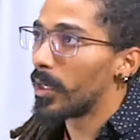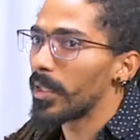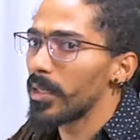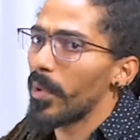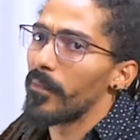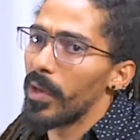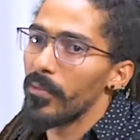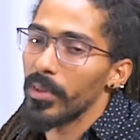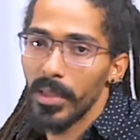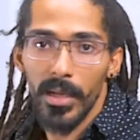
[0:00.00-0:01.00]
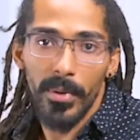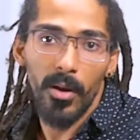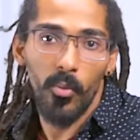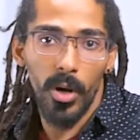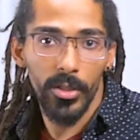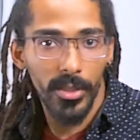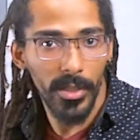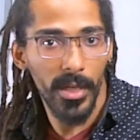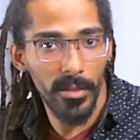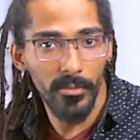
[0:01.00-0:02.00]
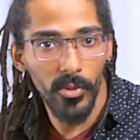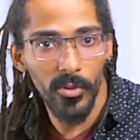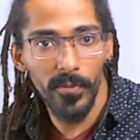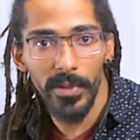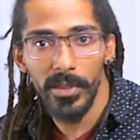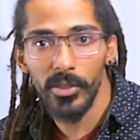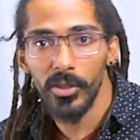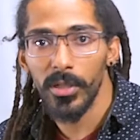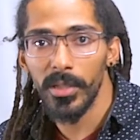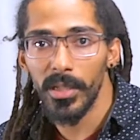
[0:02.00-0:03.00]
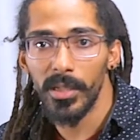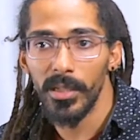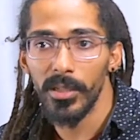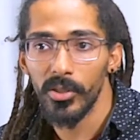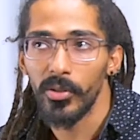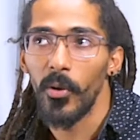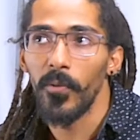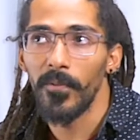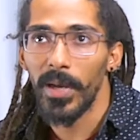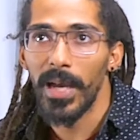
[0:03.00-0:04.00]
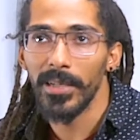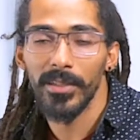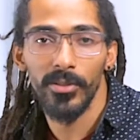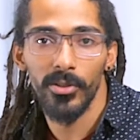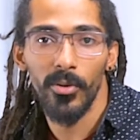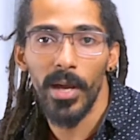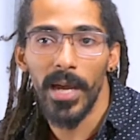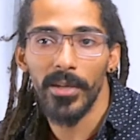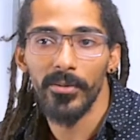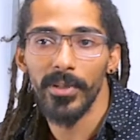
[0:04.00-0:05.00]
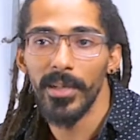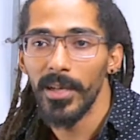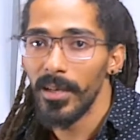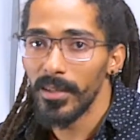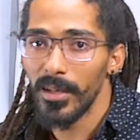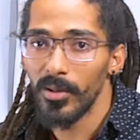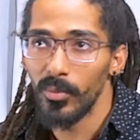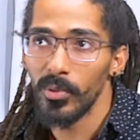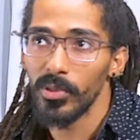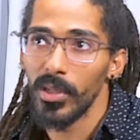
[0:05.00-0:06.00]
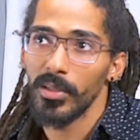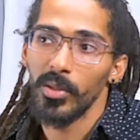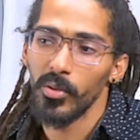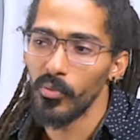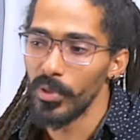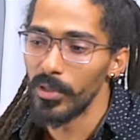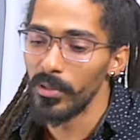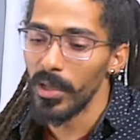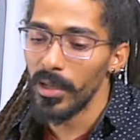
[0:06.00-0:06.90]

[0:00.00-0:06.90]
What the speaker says: I think my favorite thing about watching Kalen move is just that he is so fast and so accurate that it almost doesn't look real.